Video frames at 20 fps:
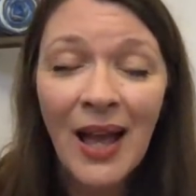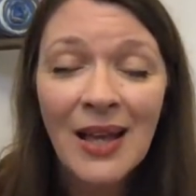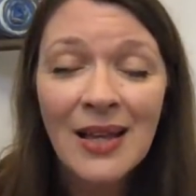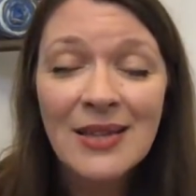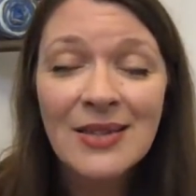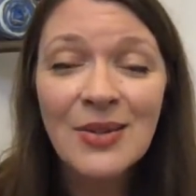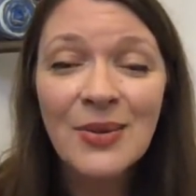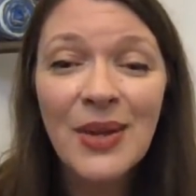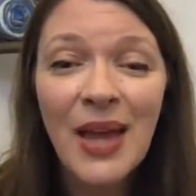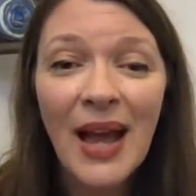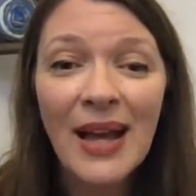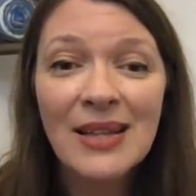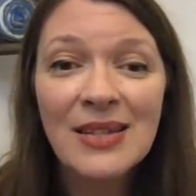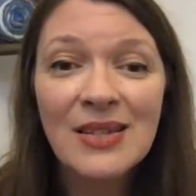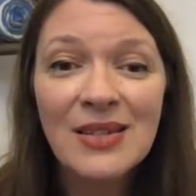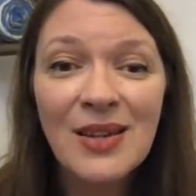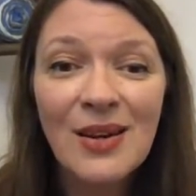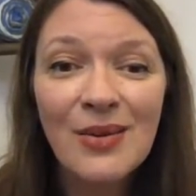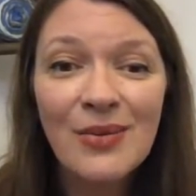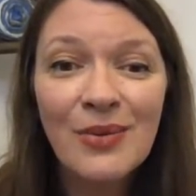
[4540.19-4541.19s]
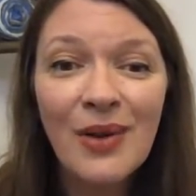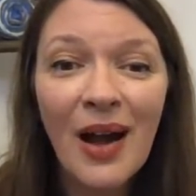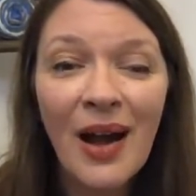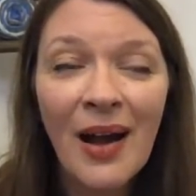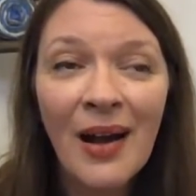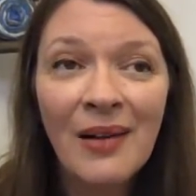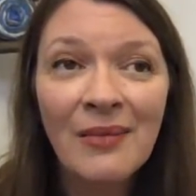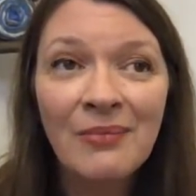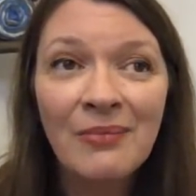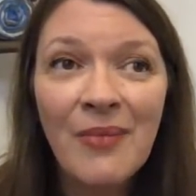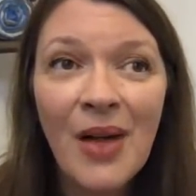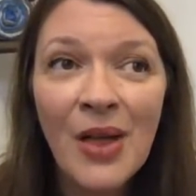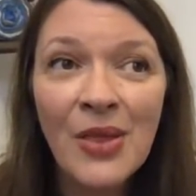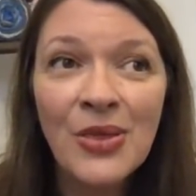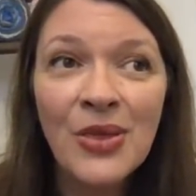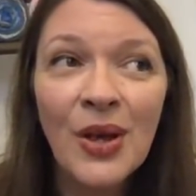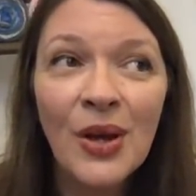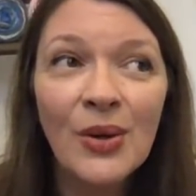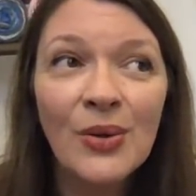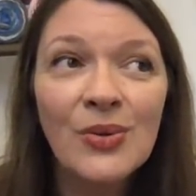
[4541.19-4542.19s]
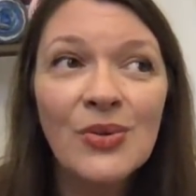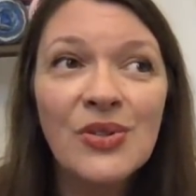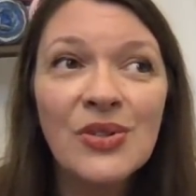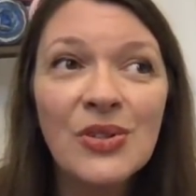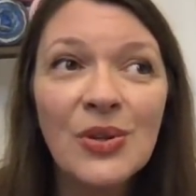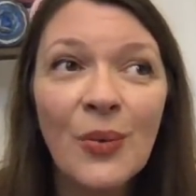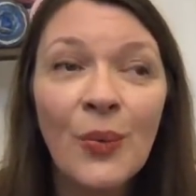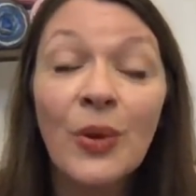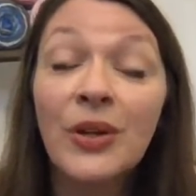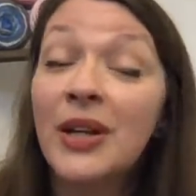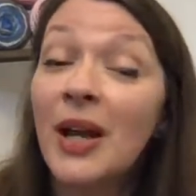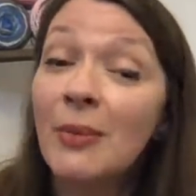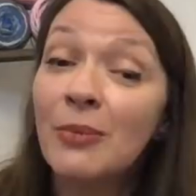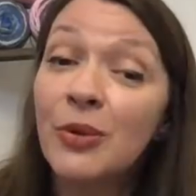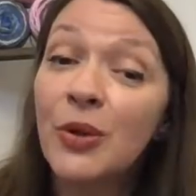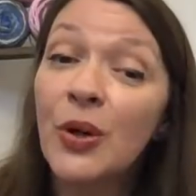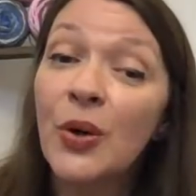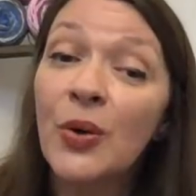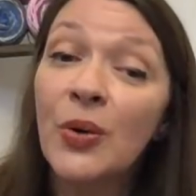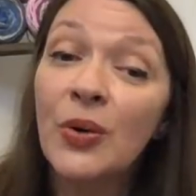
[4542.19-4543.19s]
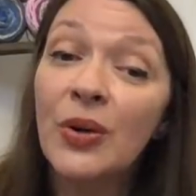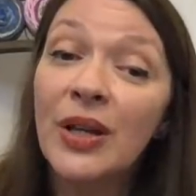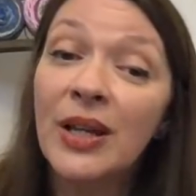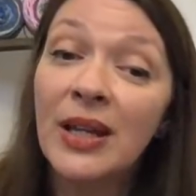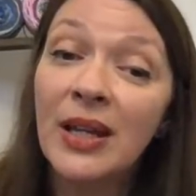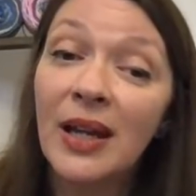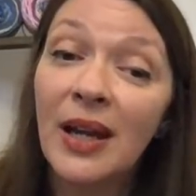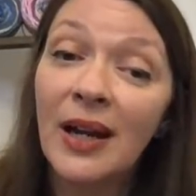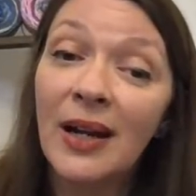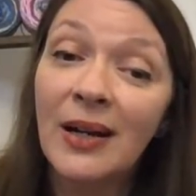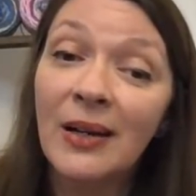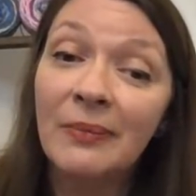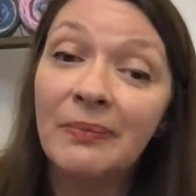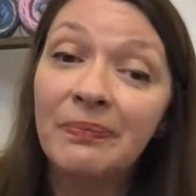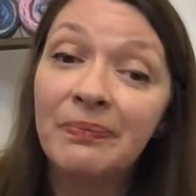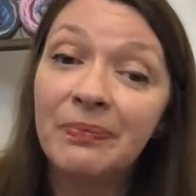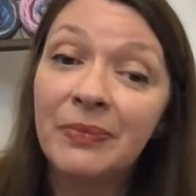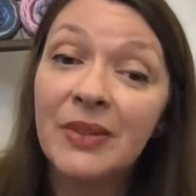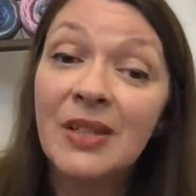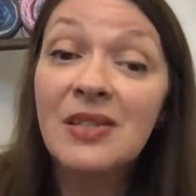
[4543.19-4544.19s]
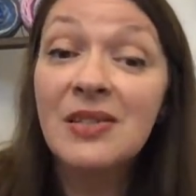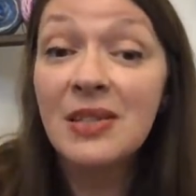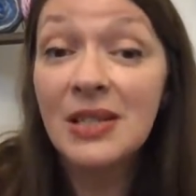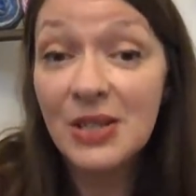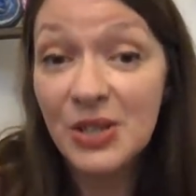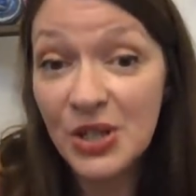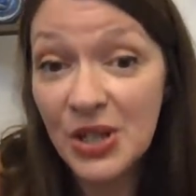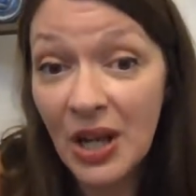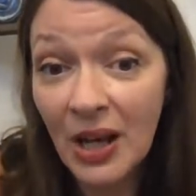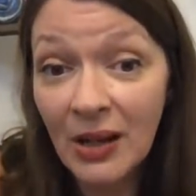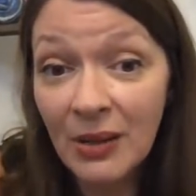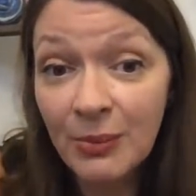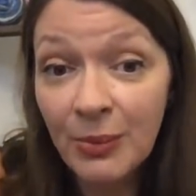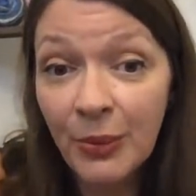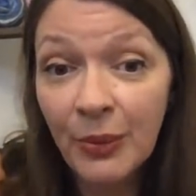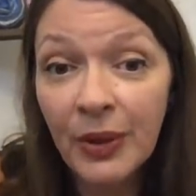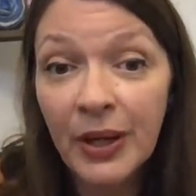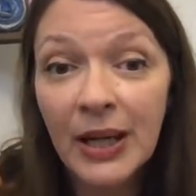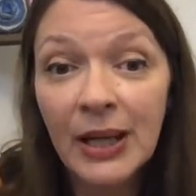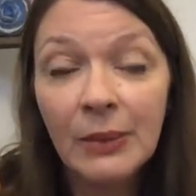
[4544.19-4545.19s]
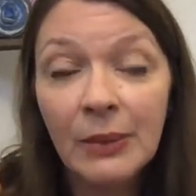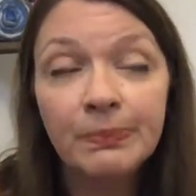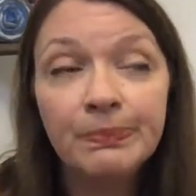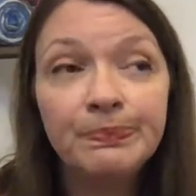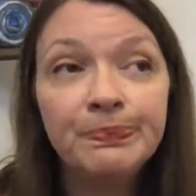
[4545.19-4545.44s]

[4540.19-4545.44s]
So yeah, so those what I'm calling the stitch library